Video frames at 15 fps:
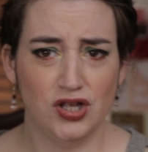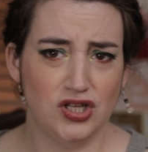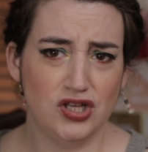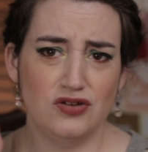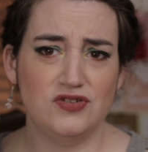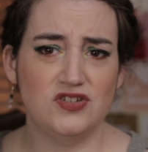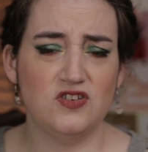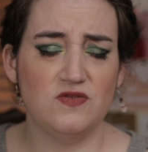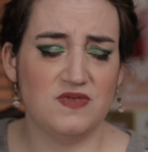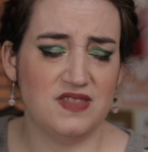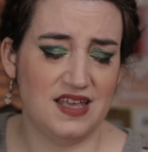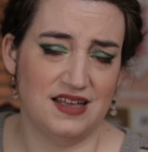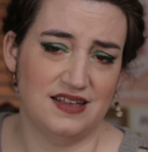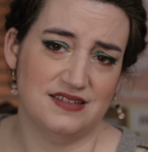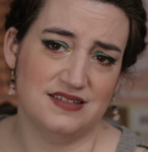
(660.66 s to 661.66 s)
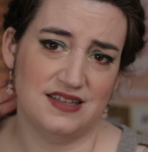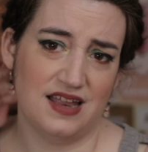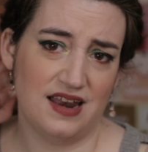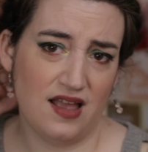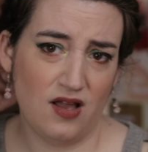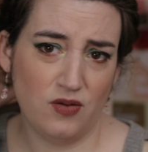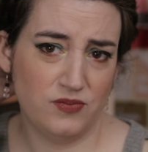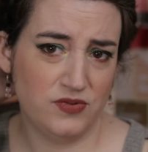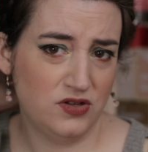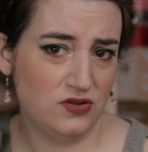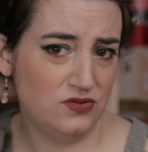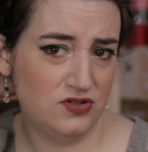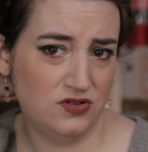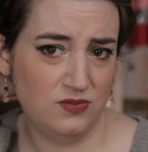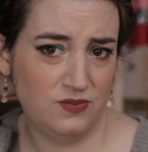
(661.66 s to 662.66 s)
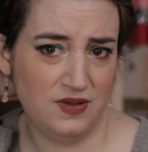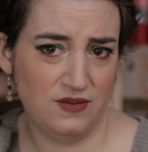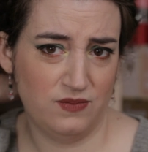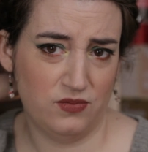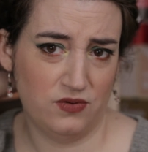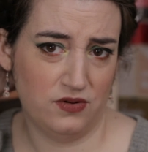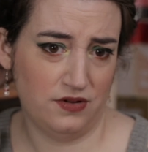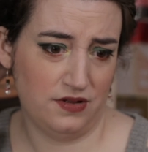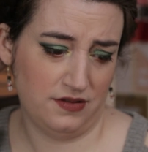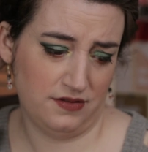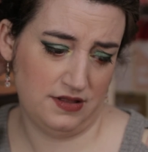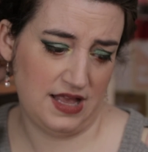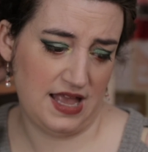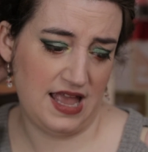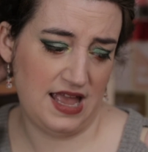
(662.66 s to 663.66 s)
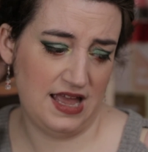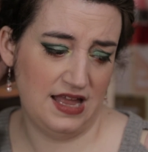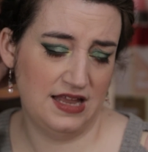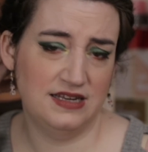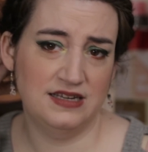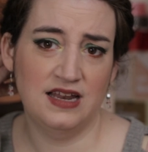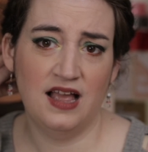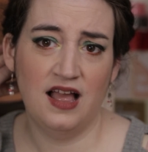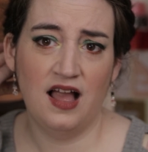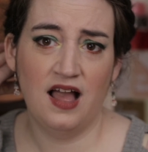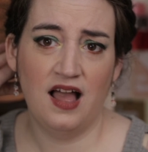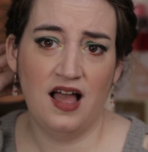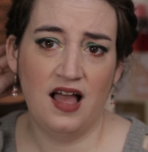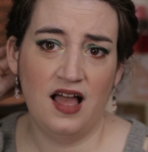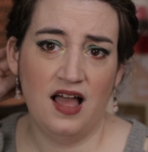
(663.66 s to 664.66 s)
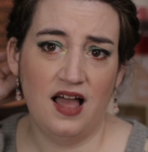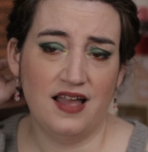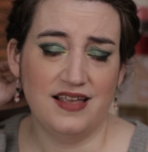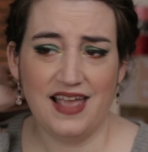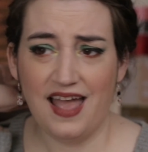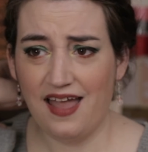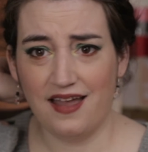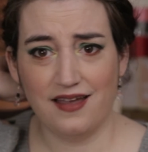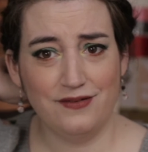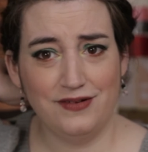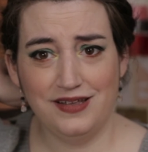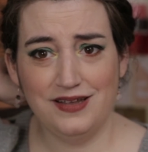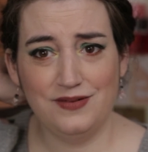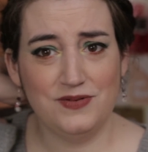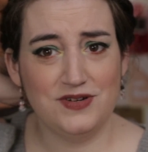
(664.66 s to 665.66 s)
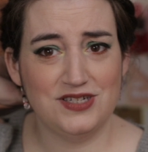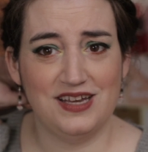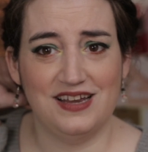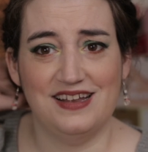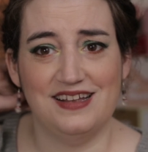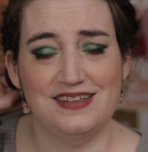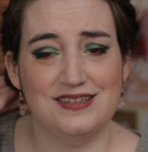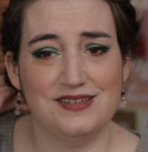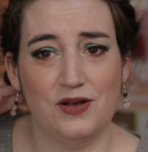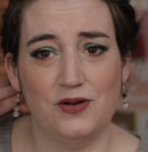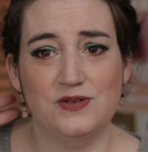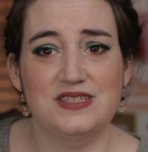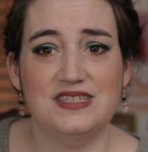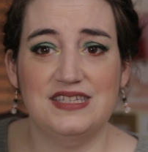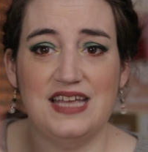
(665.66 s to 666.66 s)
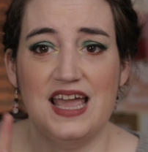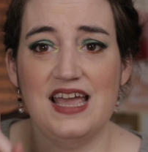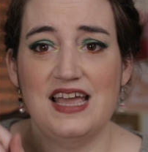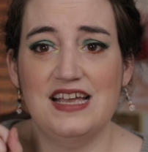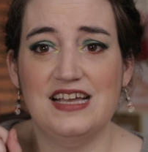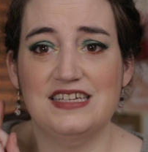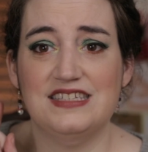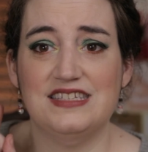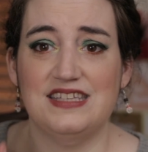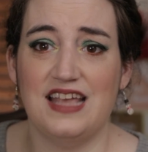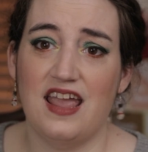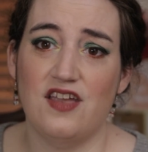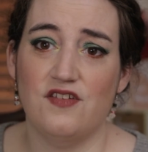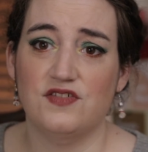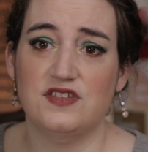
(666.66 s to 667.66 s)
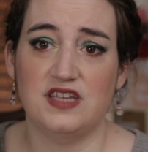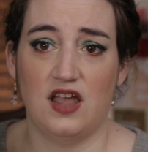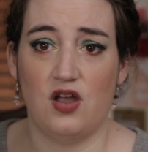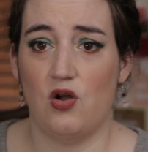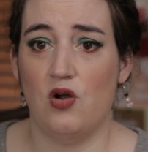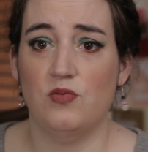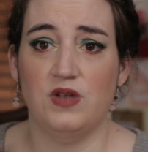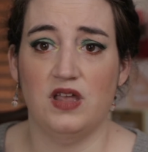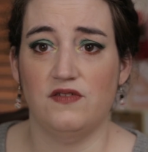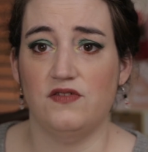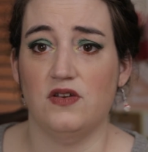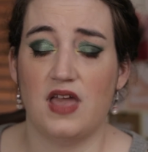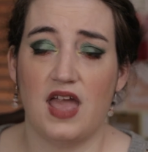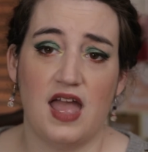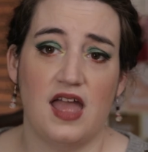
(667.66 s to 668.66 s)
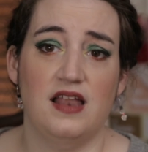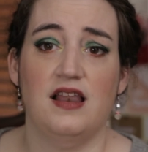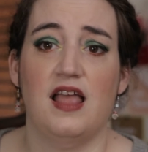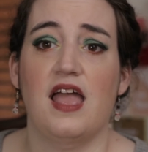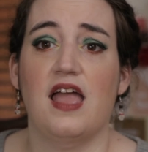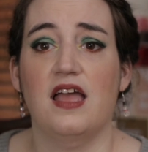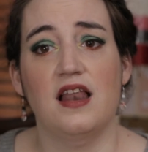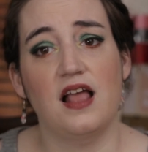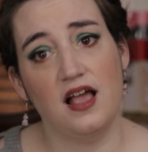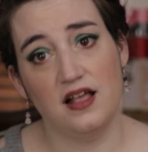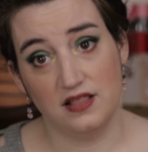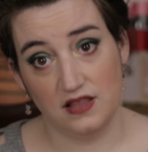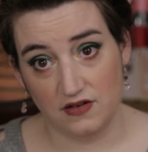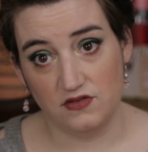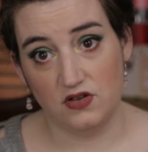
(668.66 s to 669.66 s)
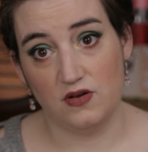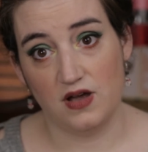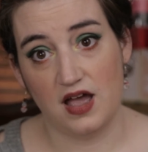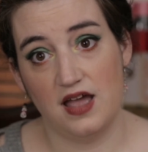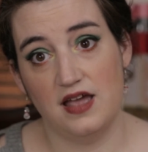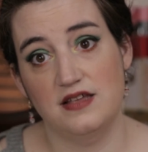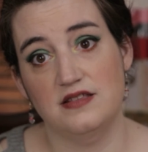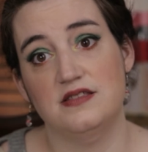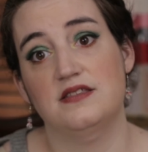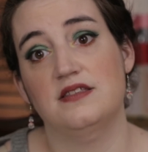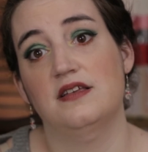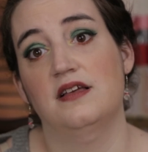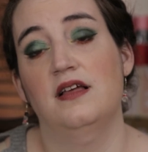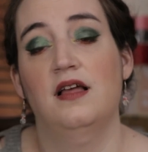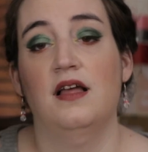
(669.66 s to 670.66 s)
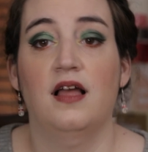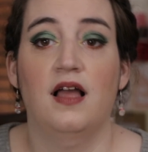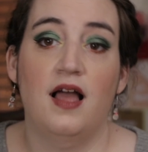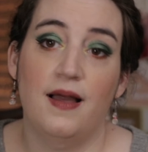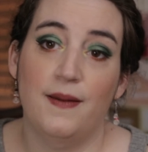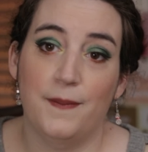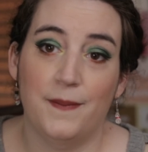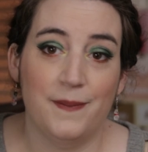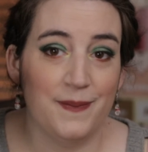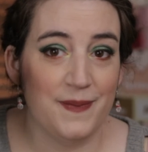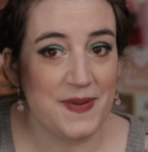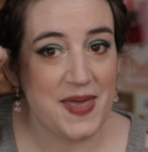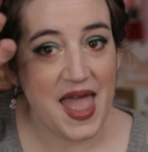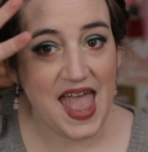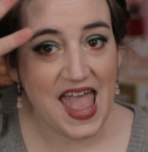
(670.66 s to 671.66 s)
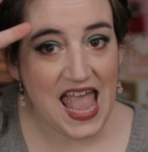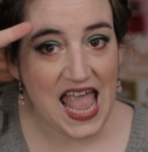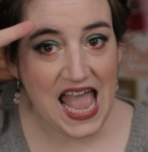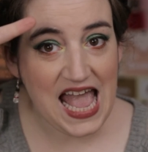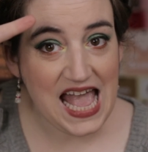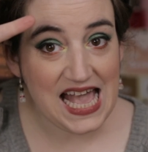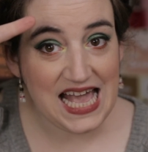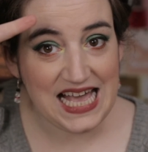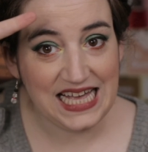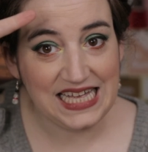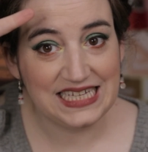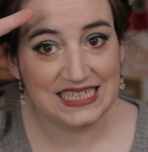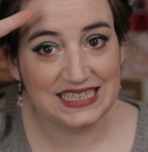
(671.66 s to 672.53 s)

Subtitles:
YouTube things that help YouTube people. And yeah, I really appreciate it. So stay safe, stay home if you can, and I love you guys. Bye.